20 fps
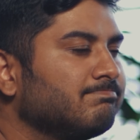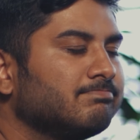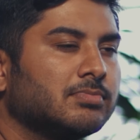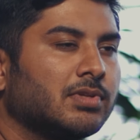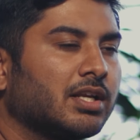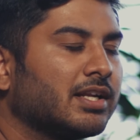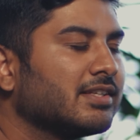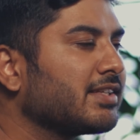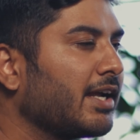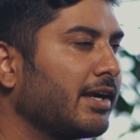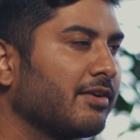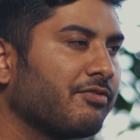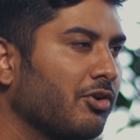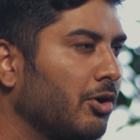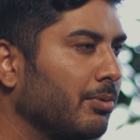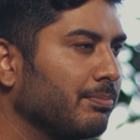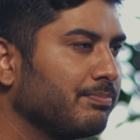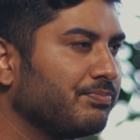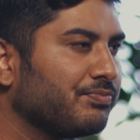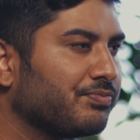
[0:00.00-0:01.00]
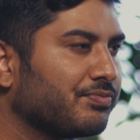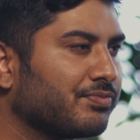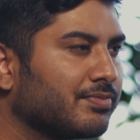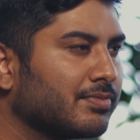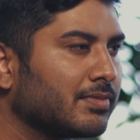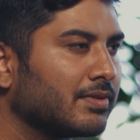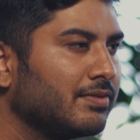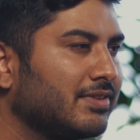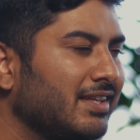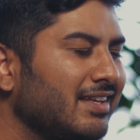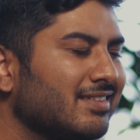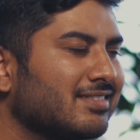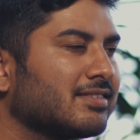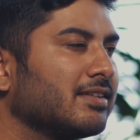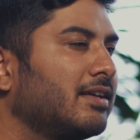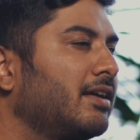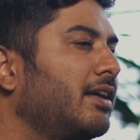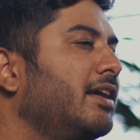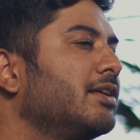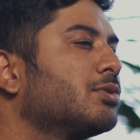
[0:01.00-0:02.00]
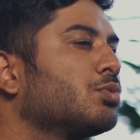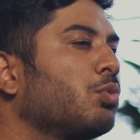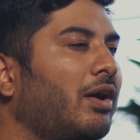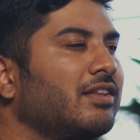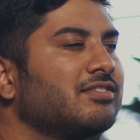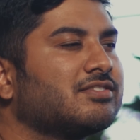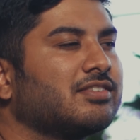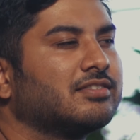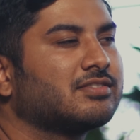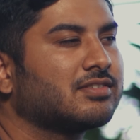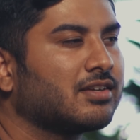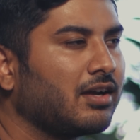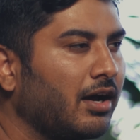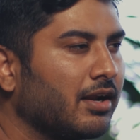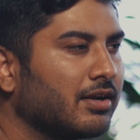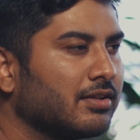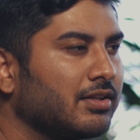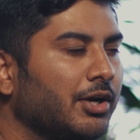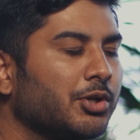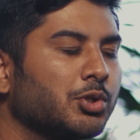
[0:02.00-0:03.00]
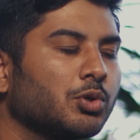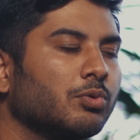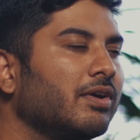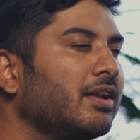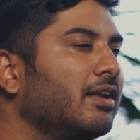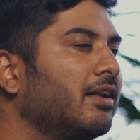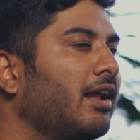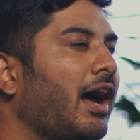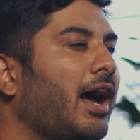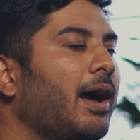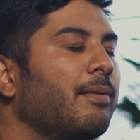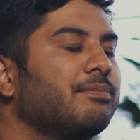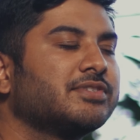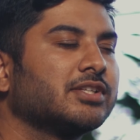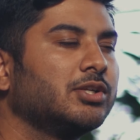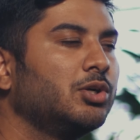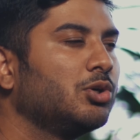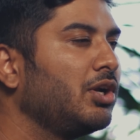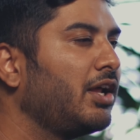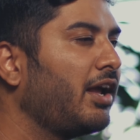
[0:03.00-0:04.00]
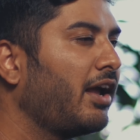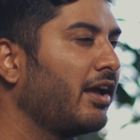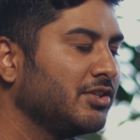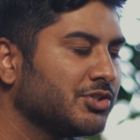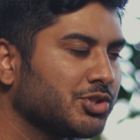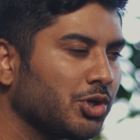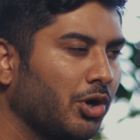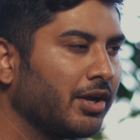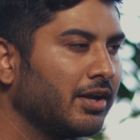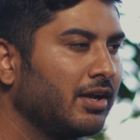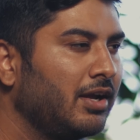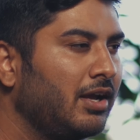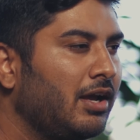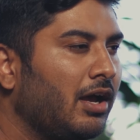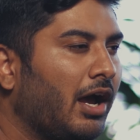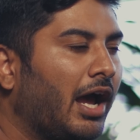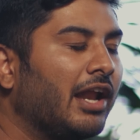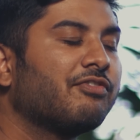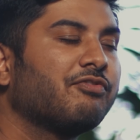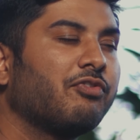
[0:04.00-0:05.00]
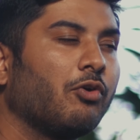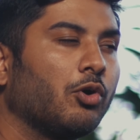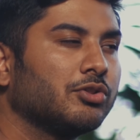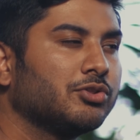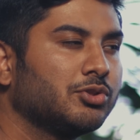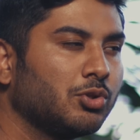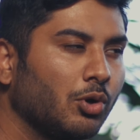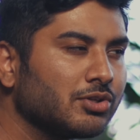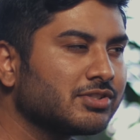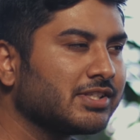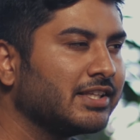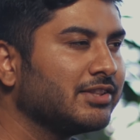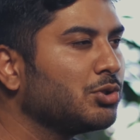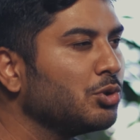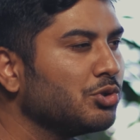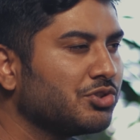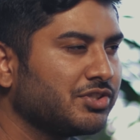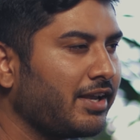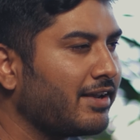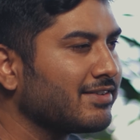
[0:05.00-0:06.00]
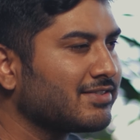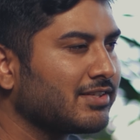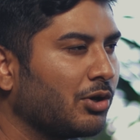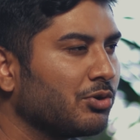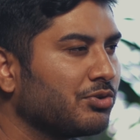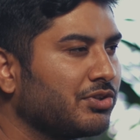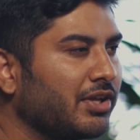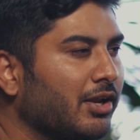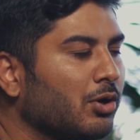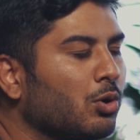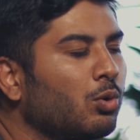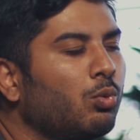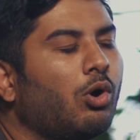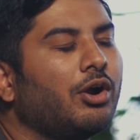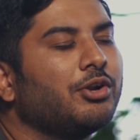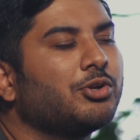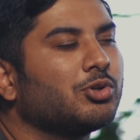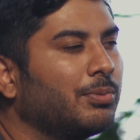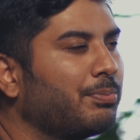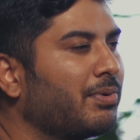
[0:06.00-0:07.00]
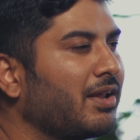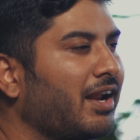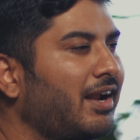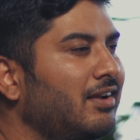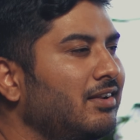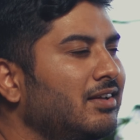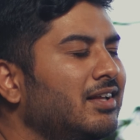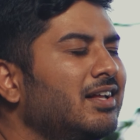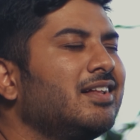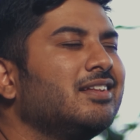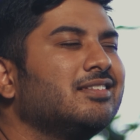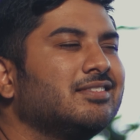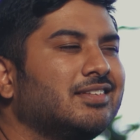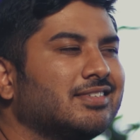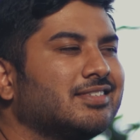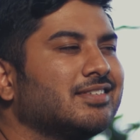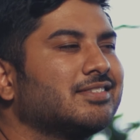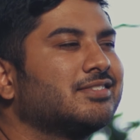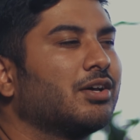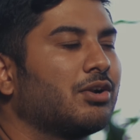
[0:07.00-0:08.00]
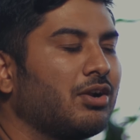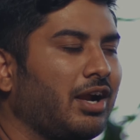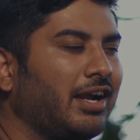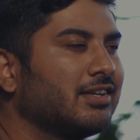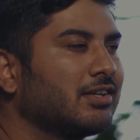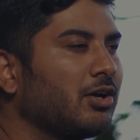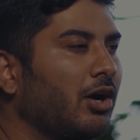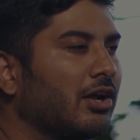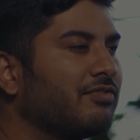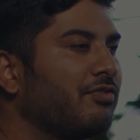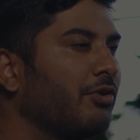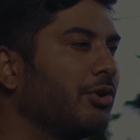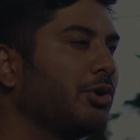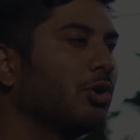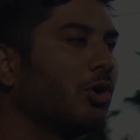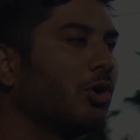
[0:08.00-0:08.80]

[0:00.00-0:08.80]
reside from. This is one such car that you will absolutely enjoy. And for those enthusiasts out there who want to upgrade, this is the right car for you